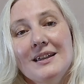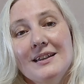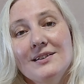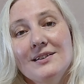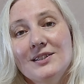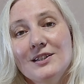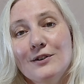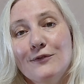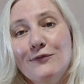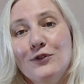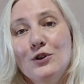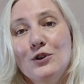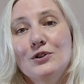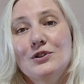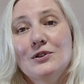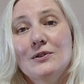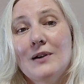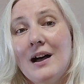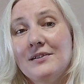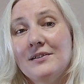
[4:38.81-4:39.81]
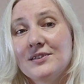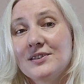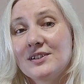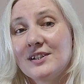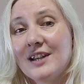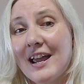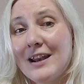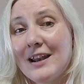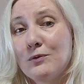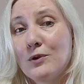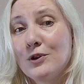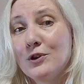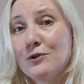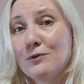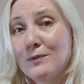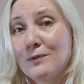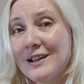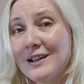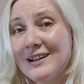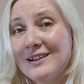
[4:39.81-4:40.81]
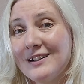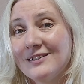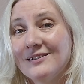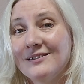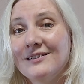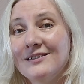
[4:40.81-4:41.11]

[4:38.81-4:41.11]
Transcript: easier for you to understand what you read.